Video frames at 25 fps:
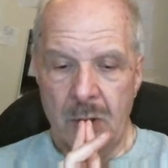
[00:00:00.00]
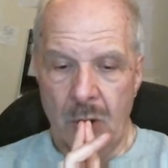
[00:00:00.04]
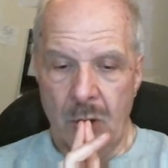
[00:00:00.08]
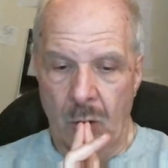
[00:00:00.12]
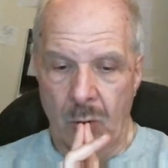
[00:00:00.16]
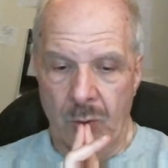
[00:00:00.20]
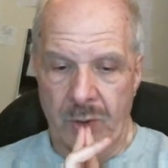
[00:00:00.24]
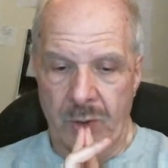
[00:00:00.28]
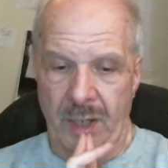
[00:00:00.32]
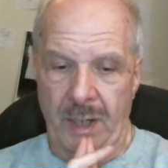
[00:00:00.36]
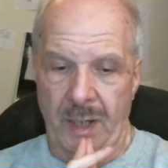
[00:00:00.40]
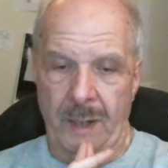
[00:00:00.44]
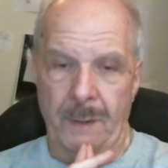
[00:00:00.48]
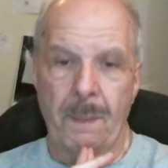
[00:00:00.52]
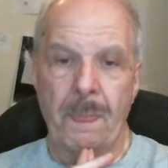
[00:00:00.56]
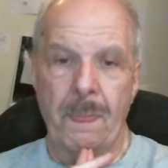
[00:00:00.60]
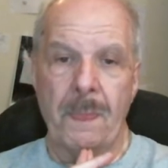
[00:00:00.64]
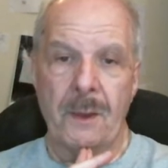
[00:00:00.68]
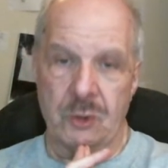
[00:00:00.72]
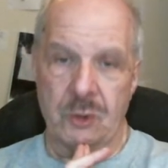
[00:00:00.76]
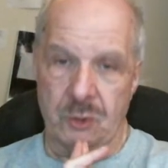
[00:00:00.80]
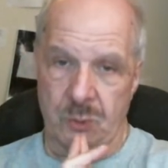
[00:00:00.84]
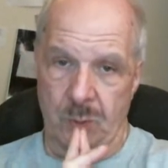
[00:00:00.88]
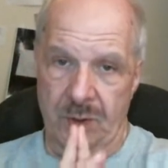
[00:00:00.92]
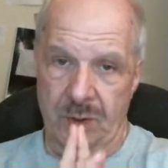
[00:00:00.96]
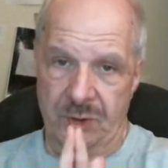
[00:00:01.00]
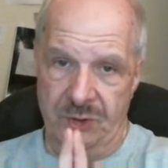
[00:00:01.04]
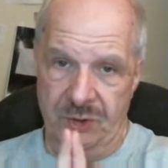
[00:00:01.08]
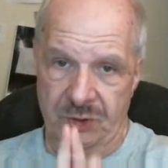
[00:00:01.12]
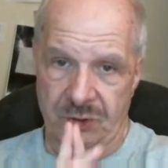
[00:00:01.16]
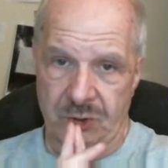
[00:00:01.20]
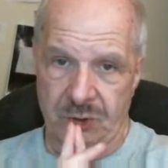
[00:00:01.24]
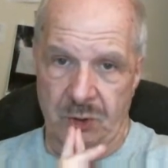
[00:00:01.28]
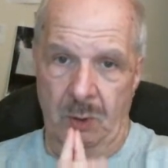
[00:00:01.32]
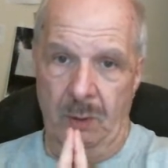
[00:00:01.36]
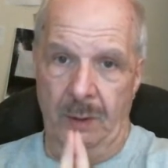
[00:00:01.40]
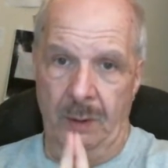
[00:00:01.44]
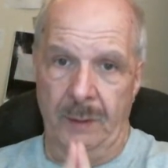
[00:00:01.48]
Okay, so where's
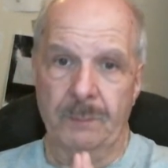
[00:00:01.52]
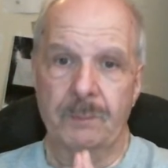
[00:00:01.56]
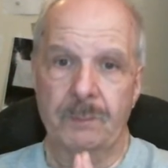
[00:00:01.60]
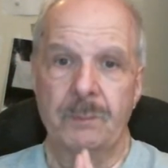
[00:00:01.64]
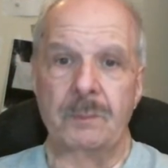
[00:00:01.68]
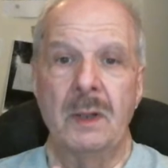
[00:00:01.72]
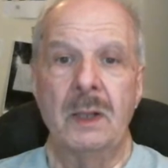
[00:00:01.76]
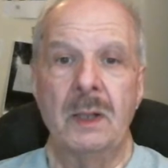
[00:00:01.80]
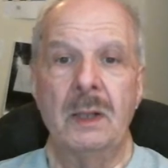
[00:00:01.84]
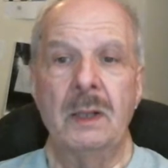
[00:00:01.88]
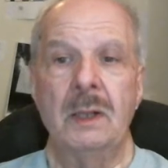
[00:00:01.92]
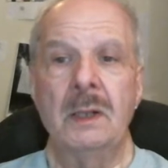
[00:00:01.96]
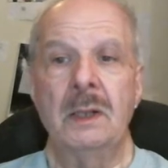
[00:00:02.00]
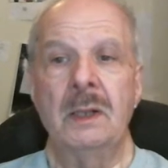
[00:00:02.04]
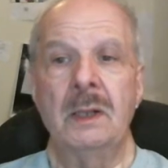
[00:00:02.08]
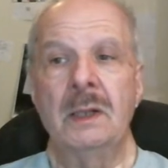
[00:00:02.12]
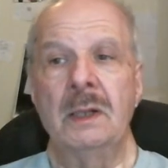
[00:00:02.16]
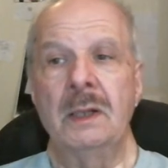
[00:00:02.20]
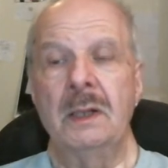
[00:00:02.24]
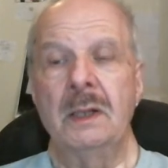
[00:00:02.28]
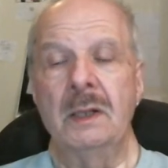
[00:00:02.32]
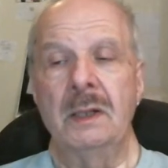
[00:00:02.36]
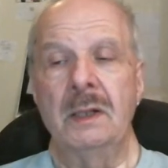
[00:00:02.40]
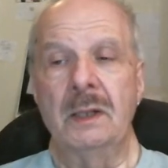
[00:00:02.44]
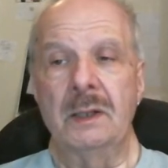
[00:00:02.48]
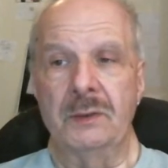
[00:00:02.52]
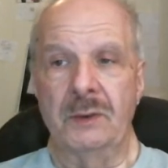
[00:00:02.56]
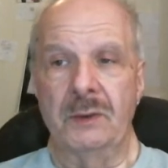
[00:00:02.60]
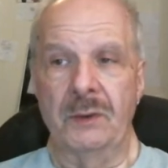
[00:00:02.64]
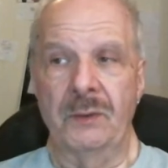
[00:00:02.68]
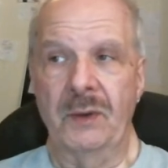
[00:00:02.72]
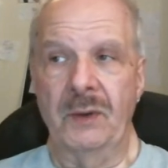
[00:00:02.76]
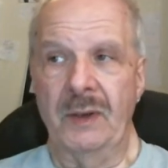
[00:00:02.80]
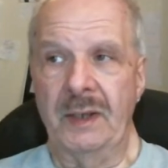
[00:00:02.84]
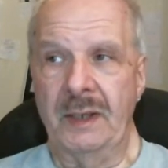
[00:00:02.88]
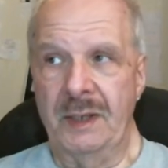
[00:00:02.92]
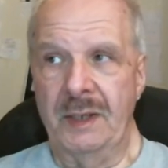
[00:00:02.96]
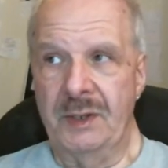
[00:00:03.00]
this going? The
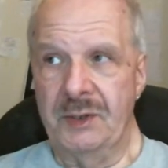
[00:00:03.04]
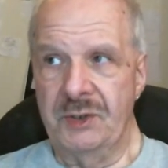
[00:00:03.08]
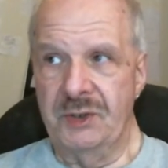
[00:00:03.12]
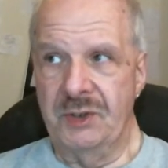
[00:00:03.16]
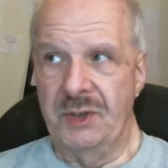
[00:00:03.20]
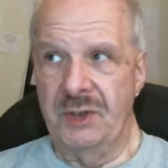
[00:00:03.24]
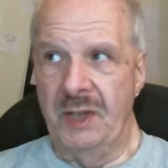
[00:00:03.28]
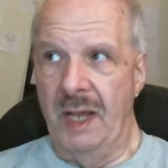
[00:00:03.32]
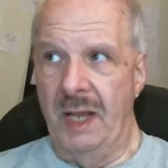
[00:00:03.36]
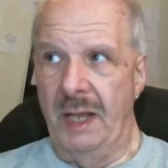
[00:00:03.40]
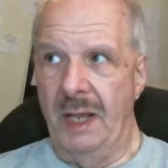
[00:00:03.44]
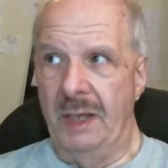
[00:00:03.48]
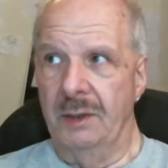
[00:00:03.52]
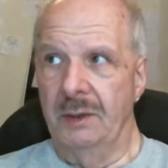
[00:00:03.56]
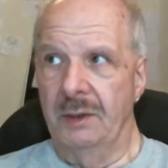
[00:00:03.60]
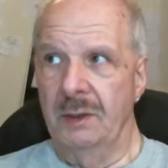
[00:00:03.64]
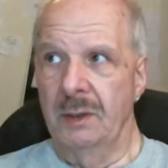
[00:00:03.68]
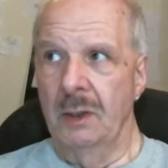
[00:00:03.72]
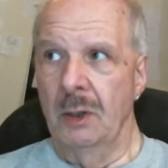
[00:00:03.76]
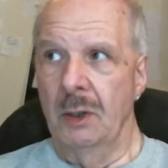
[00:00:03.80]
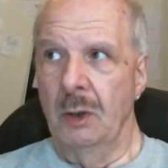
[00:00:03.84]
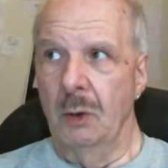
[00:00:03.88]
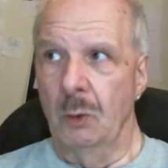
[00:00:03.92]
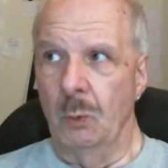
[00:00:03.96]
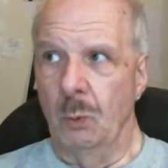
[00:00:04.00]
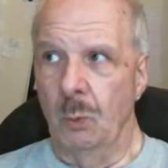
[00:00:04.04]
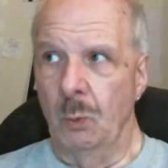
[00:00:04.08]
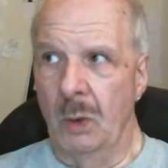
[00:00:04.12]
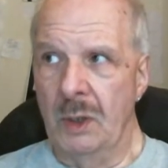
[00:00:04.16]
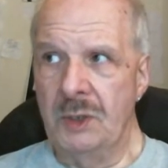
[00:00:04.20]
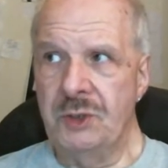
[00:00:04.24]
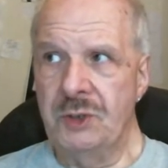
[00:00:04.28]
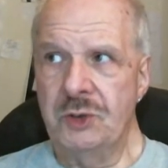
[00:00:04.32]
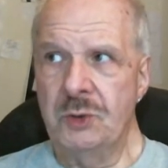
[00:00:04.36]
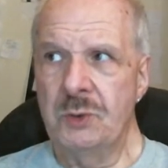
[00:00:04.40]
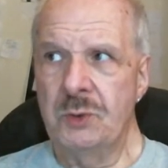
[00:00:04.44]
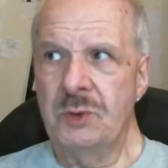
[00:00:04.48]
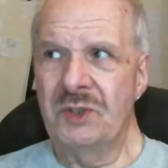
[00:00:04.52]
thing is that
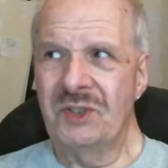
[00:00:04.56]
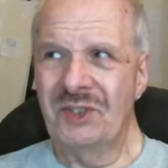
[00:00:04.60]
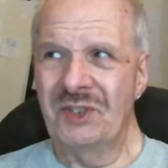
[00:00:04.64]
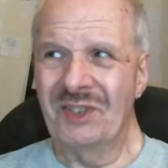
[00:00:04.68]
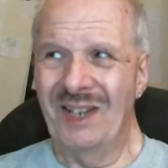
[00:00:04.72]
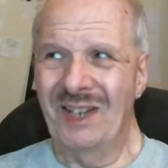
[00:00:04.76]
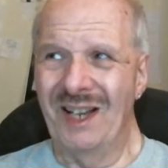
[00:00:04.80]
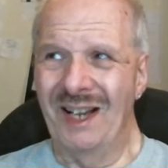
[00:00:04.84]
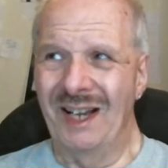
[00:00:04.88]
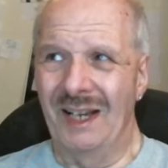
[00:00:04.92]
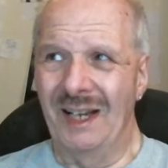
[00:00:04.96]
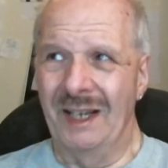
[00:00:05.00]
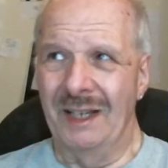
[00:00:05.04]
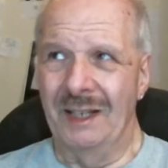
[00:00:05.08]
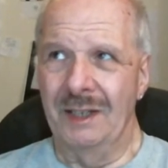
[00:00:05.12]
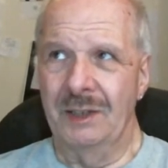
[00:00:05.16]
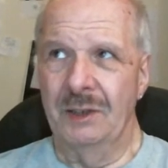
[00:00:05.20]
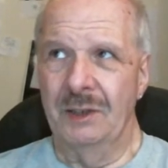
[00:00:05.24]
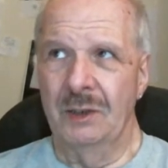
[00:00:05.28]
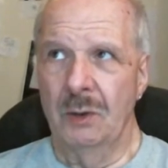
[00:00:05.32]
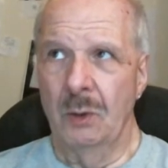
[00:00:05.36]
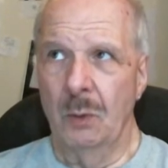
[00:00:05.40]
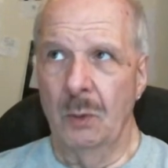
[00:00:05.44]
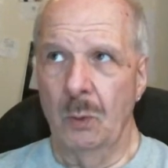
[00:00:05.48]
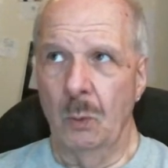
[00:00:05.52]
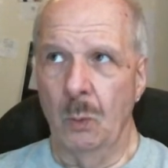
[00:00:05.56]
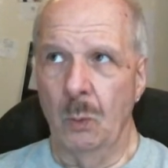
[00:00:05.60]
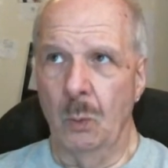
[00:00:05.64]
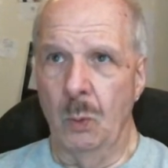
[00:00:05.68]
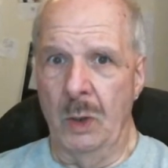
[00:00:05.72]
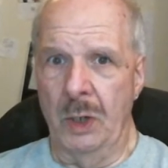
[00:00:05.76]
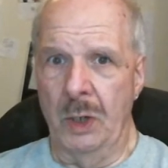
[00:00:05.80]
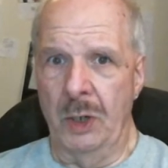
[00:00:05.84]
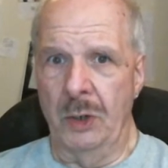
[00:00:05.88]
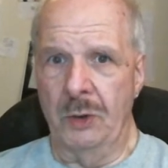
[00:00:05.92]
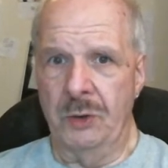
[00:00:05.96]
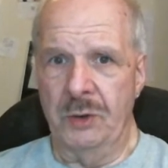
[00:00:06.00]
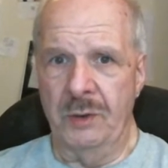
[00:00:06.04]
once you decide
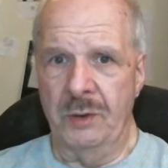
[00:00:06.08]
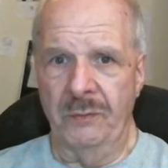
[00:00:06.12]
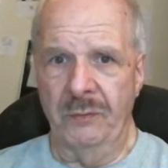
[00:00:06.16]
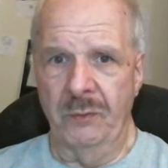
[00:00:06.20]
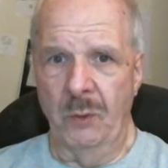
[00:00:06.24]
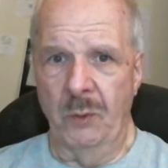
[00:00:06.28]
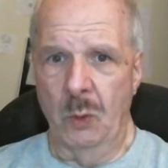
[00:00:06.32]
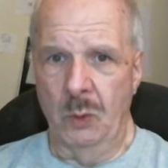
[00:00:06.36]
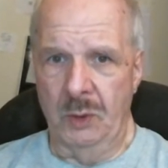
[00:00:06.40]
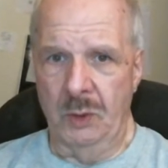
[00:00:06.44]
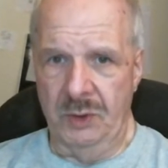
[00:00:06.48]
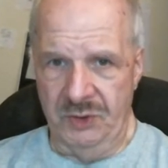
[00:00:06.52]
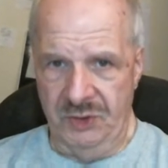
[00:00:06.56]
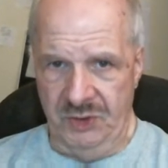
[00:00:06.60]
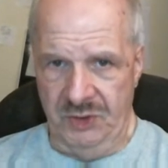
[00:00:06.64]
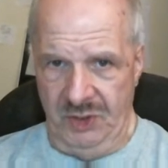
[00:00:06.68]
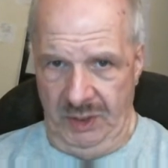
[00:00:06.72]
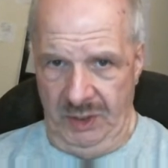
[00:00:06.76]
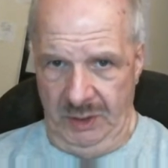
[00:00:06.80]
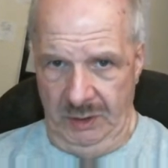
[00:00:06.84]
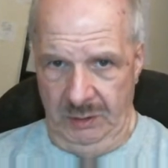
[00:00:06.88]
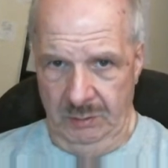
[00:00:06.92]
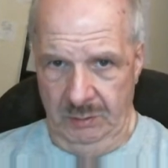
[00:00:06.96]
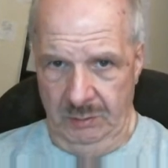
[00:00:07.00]
where you're focusing